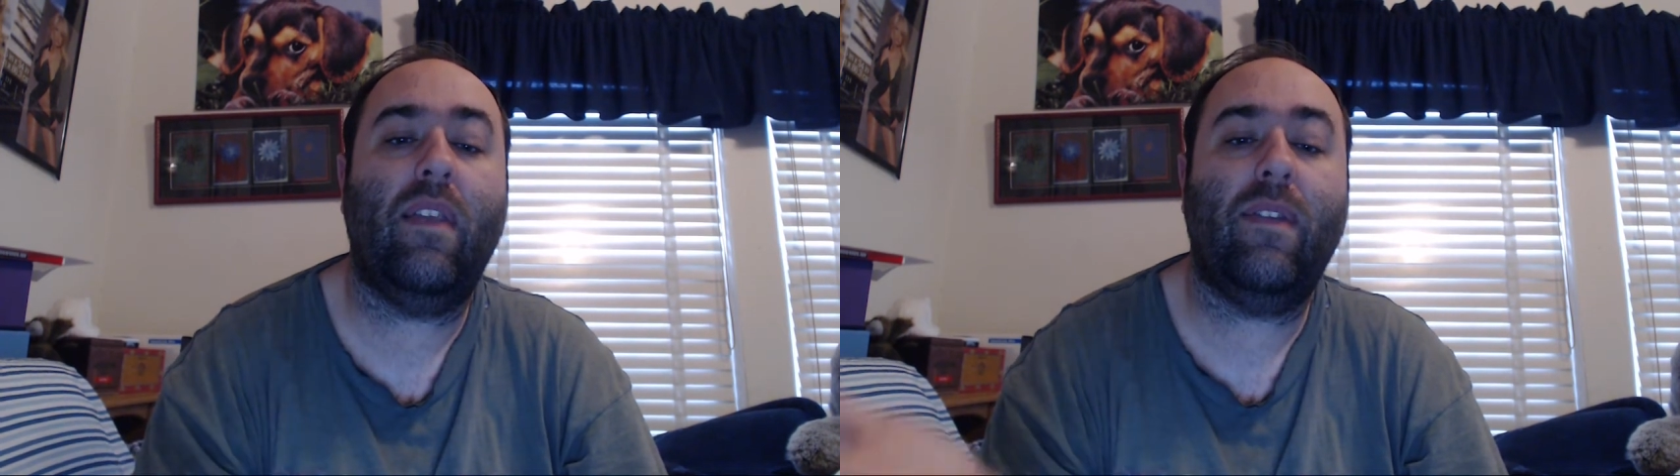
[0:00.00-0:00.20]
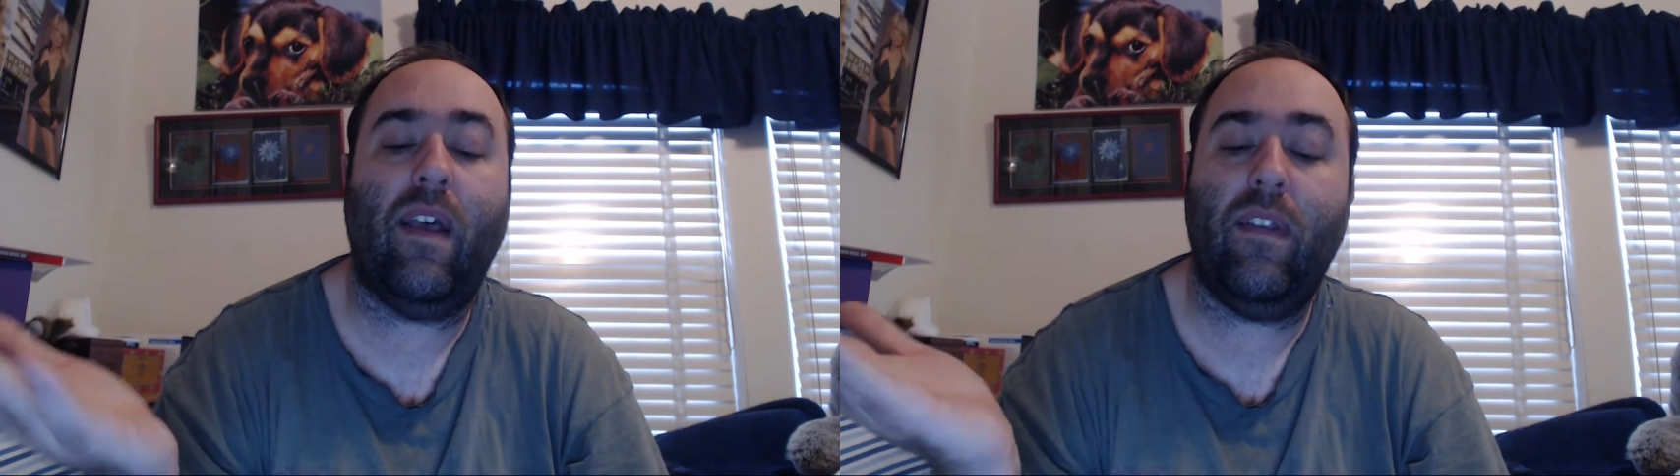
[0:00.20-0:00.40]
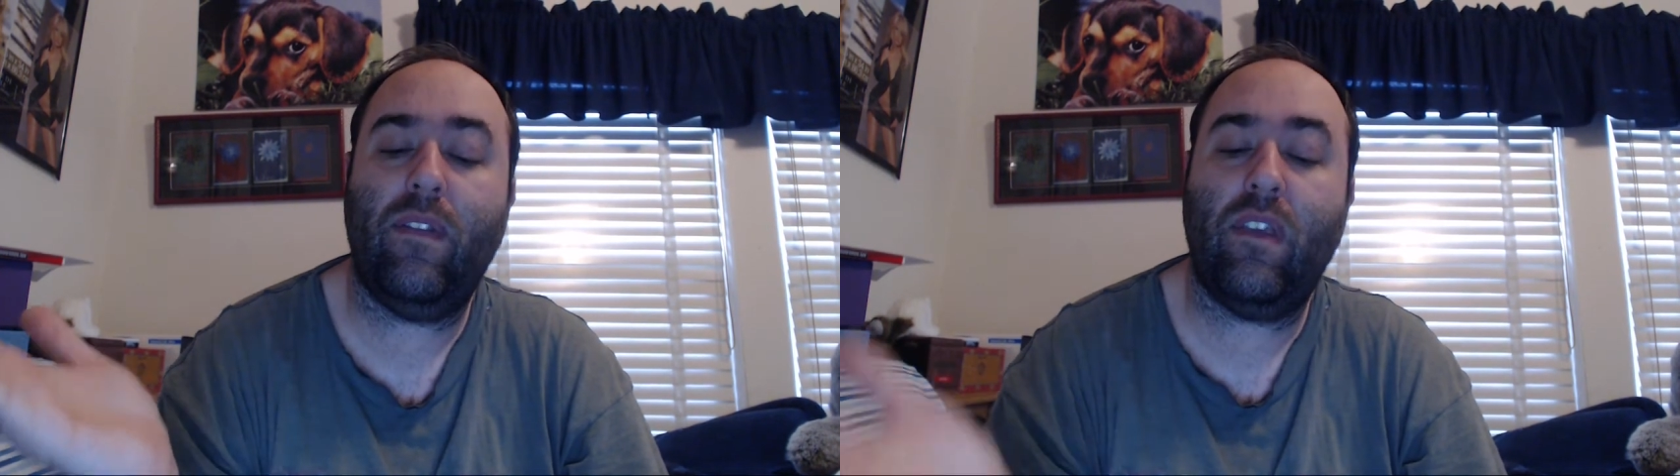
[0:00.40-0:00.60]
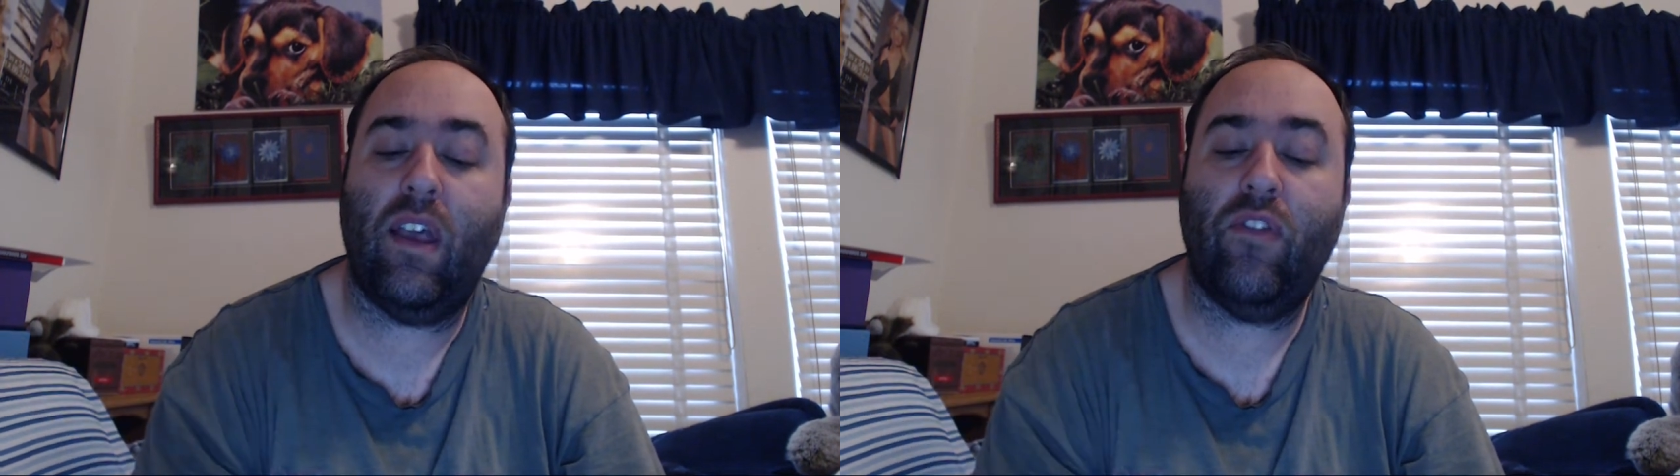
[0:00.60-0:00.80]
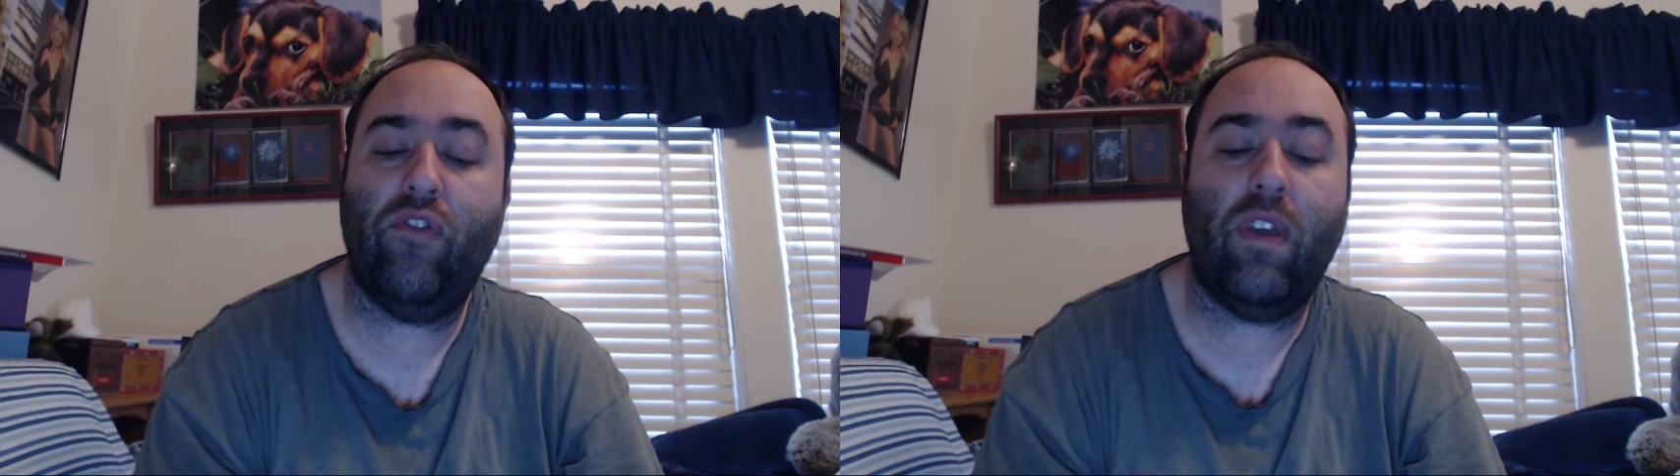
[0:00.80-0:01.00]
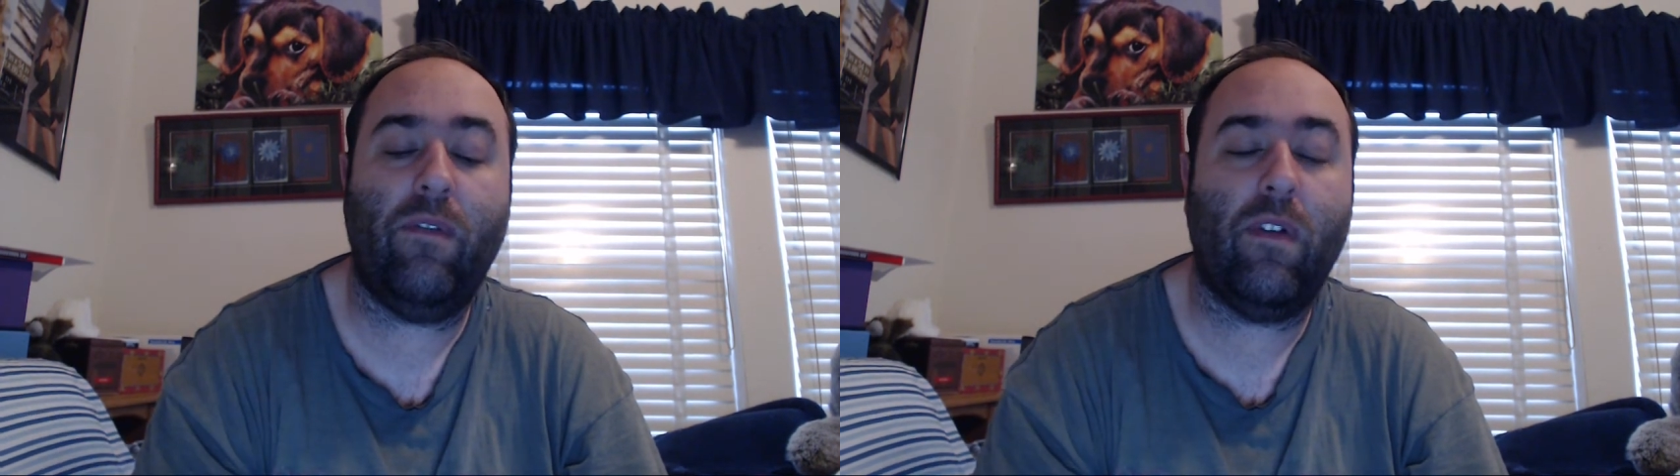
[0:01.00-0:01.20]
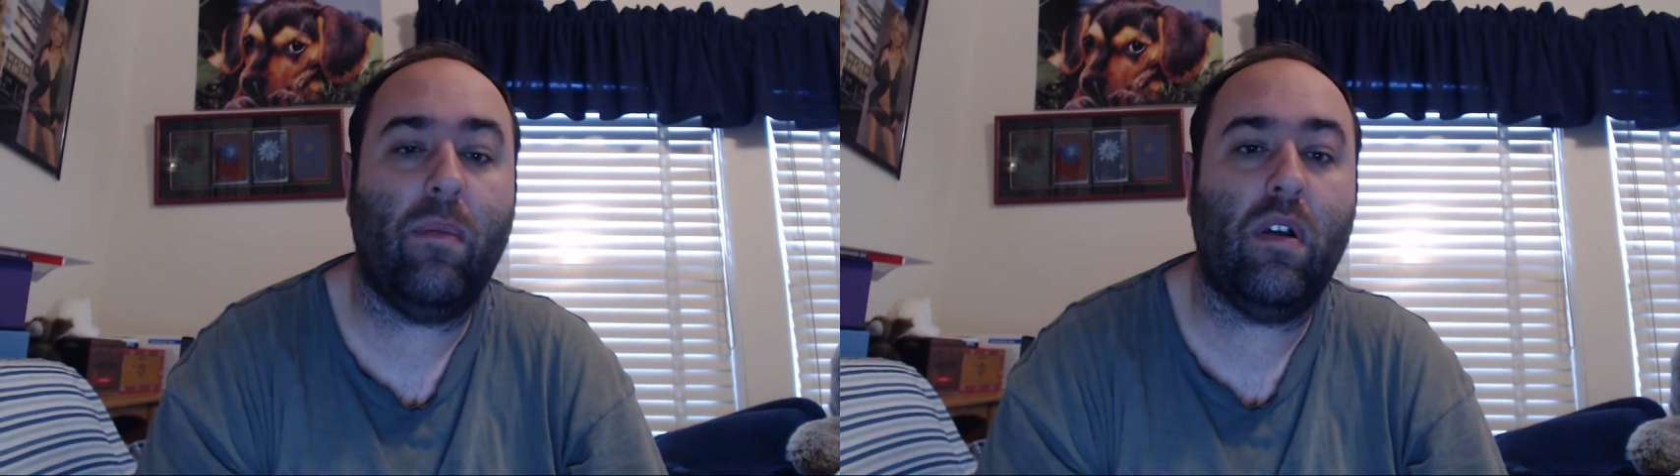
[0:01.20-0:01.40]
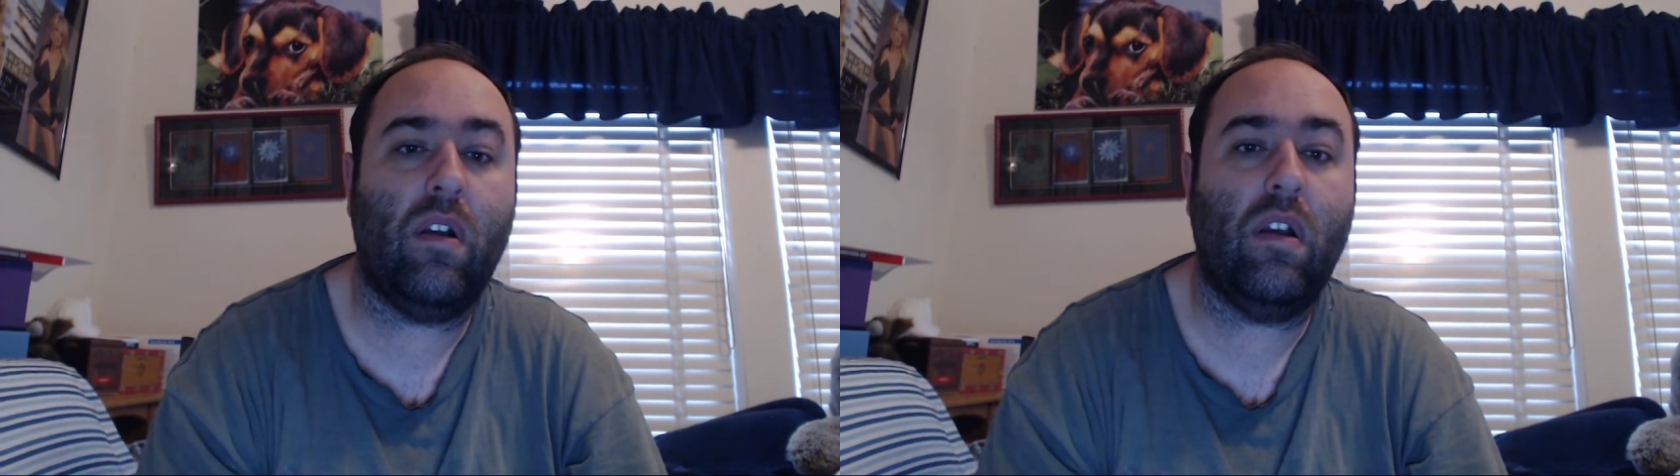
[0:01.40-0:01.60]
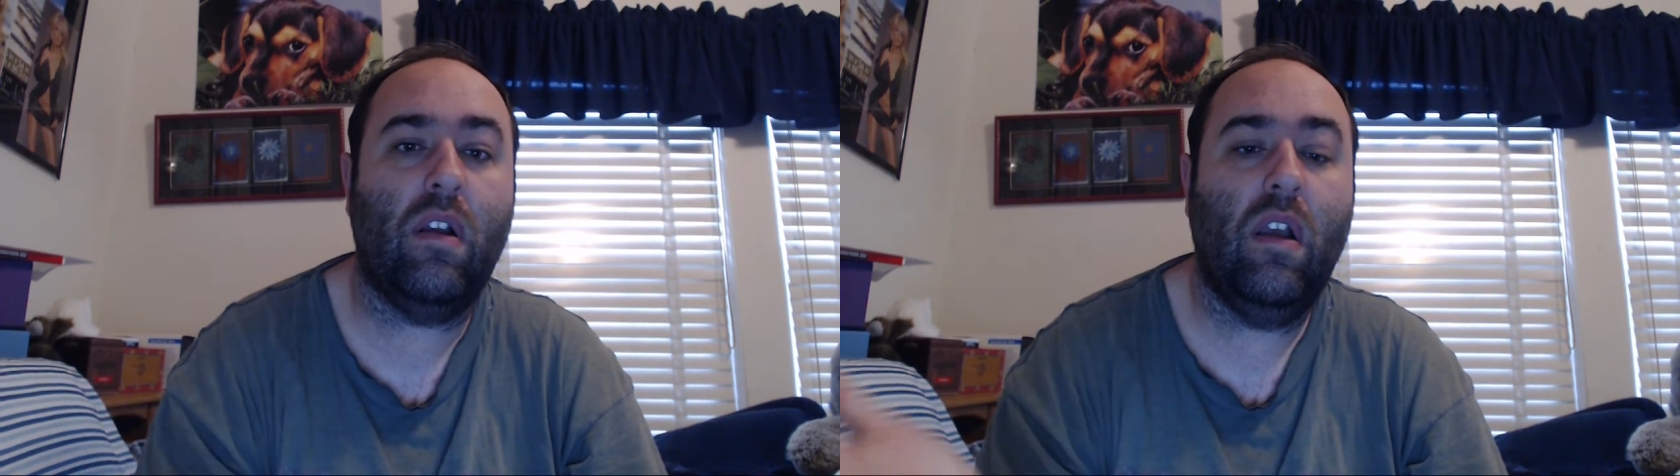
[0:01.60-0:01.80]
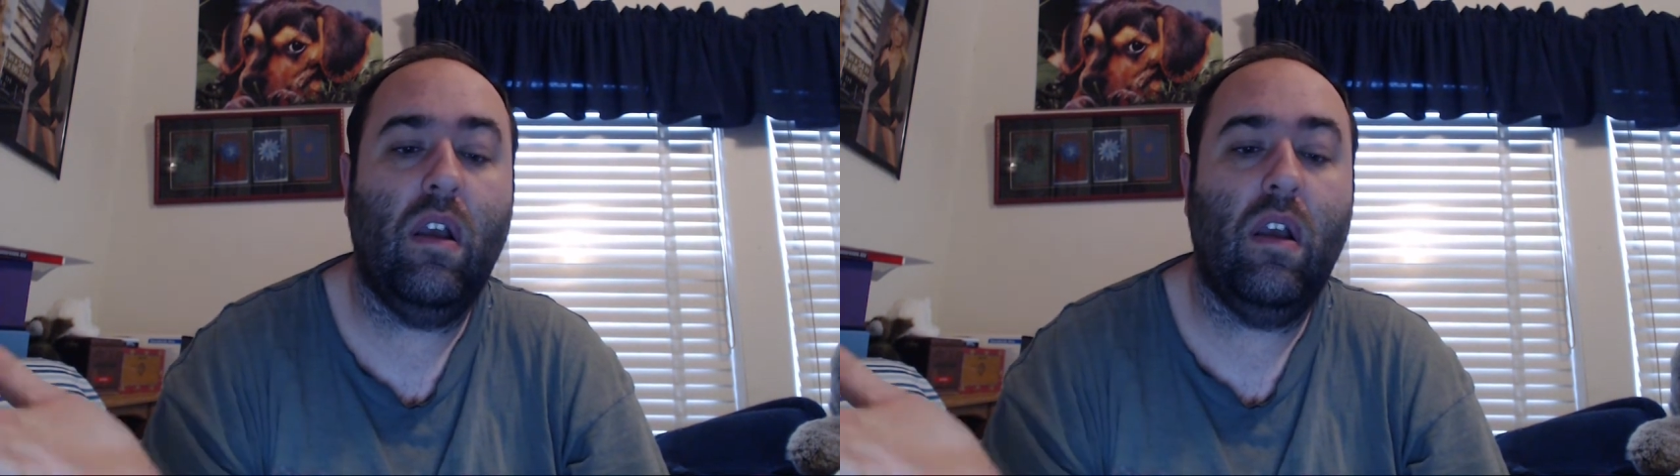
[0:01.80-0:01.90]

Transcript: It's less country from her,